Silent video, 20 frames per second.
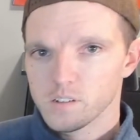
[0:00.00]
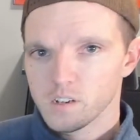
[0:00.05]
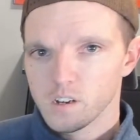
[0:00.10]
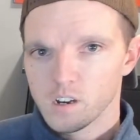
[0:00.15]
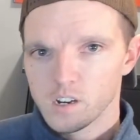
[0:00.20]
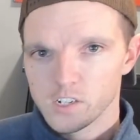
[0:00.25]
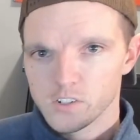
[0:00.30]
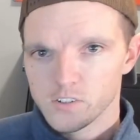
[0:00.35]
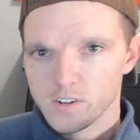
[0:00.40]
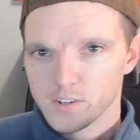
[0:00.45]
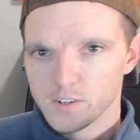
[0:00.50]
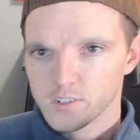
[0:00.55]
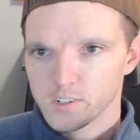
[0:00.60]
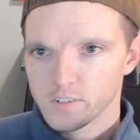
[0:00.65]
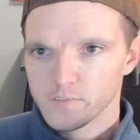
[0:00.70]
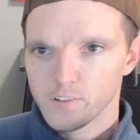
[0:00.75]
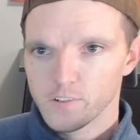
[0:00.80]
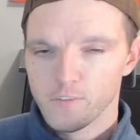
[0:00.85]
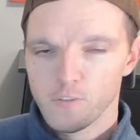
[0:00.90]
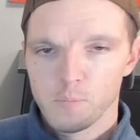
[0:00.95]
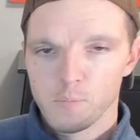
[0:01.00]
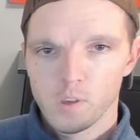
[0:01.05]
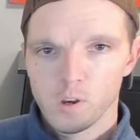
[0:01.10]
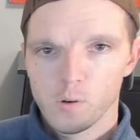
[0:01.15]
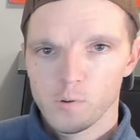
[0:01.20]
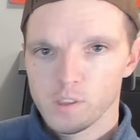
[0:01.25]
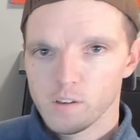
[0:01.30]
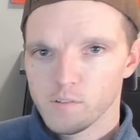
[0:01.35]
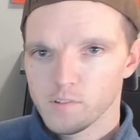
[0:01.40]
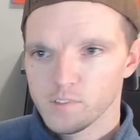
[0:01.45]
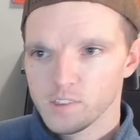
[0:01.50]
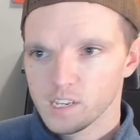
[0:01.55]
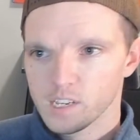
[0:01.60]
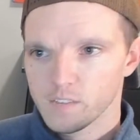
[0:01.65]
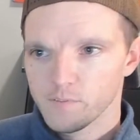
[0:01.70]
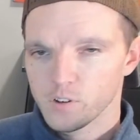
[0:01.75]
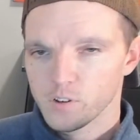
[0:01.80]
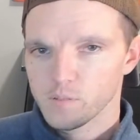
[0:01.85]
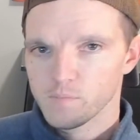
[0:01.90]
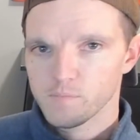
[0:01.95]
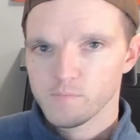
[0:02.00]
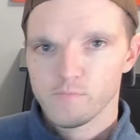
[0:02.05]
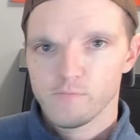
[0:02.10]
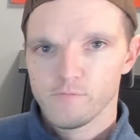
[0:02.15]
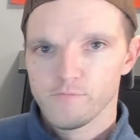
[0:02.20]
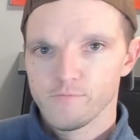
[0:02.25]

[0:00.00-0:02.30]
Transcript: a contractor, if you're familiar with everything, if you're